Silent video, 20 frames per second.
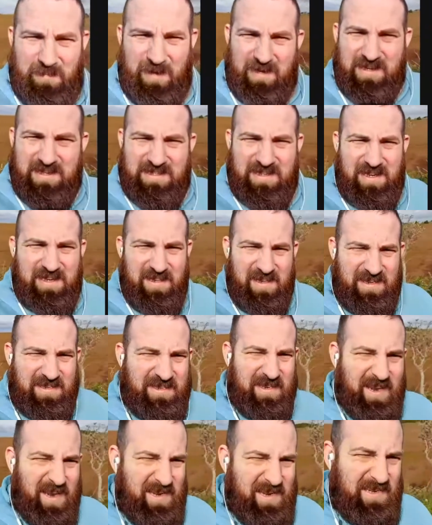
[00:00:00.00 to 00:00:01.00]
bad, is it? That's
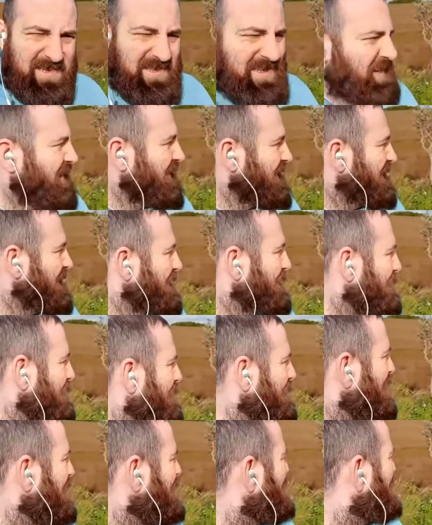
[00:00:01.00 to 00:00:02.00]
a nice
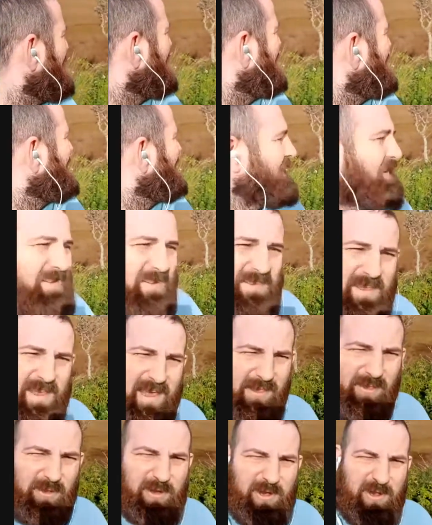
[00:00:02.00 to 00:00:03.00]
field that I
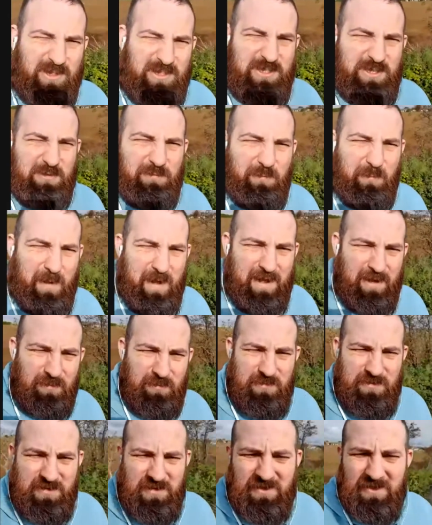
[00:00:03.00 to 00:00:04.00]
look onto from my
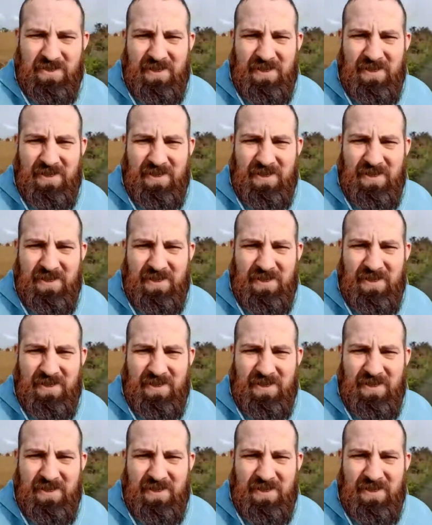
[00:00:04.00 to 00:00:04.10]
house.